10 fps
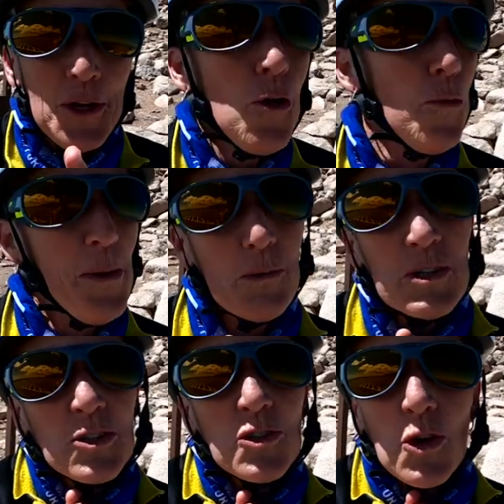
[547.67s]
No, but
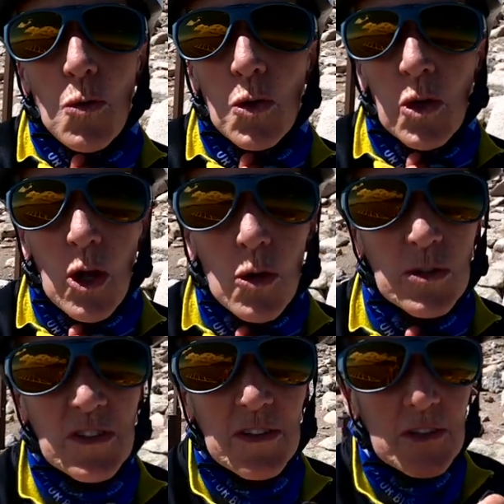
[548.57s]
we're so
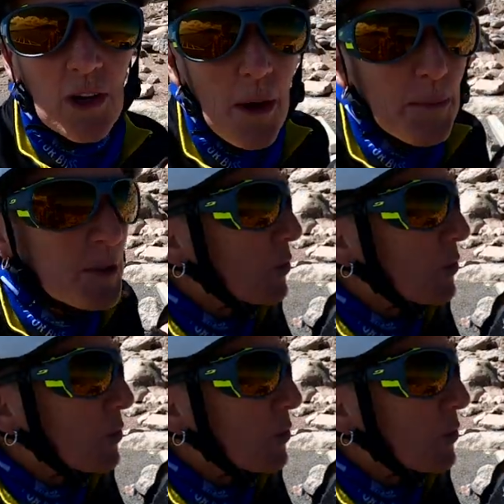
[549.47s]
close. The top